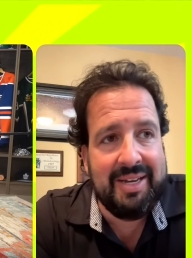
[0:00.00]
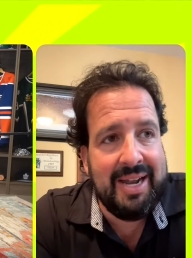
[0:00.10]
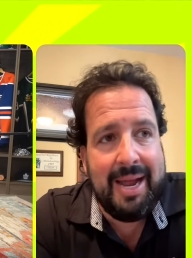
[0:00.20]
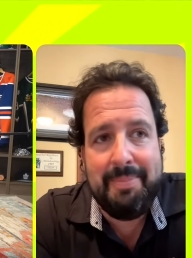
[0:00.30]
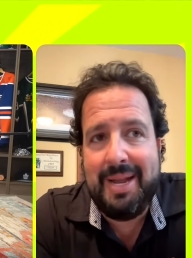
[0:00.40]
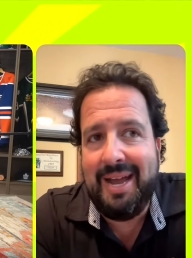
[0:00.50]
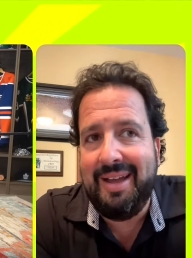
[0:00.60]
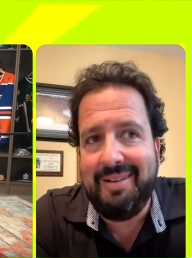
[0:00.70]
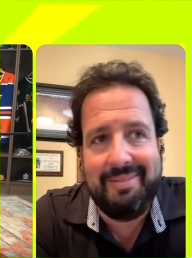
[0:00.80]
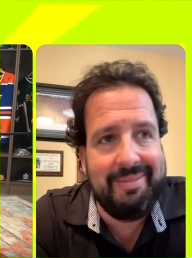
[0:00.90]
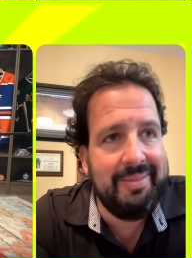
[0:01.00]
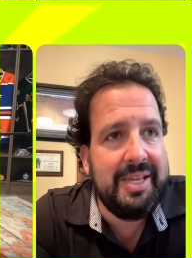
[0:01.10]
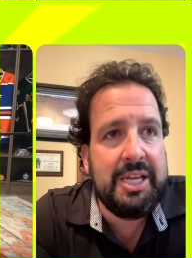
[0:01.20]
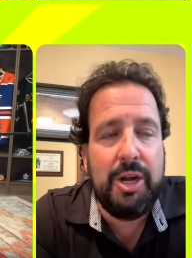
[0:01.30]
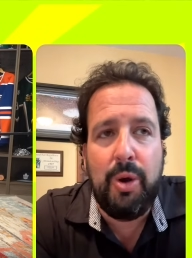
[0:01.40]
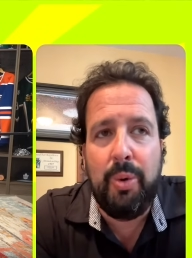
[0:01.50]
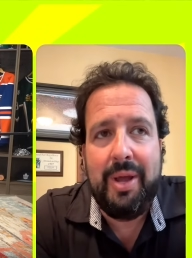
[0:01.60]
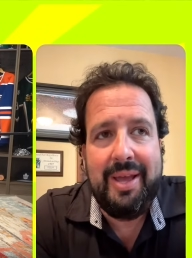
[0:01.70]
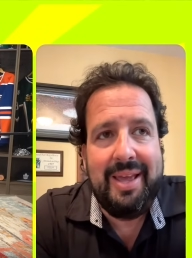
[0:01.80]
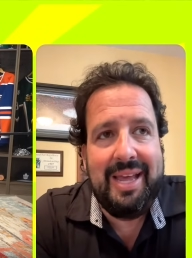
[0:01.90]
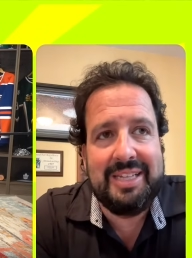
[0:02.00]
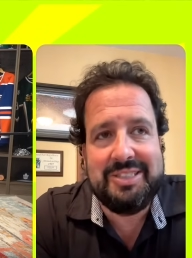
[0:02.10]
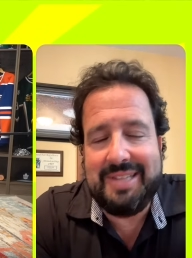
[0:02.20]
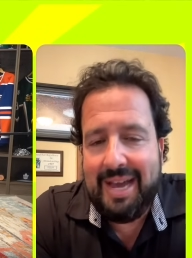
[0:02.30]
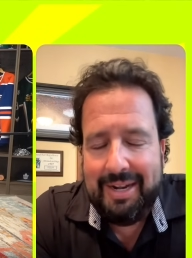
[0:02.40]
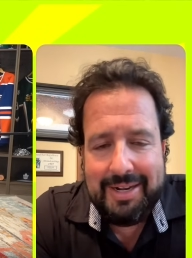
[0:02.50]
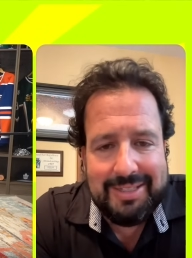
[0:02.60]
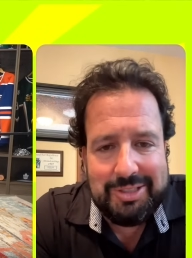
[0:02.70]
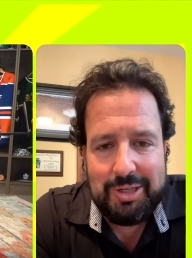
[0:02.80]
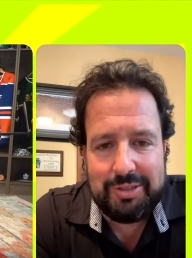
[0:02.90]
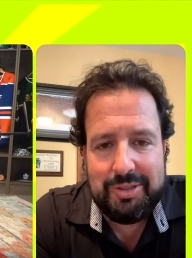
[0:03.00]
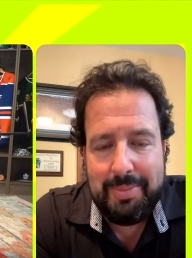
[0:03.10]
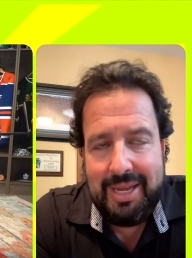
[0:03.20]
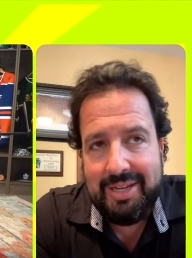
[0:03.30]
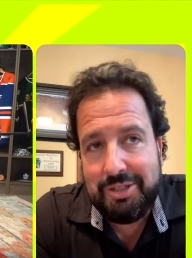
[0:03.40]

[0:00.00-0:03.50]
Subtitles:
and I'm not, it's not an insult to me.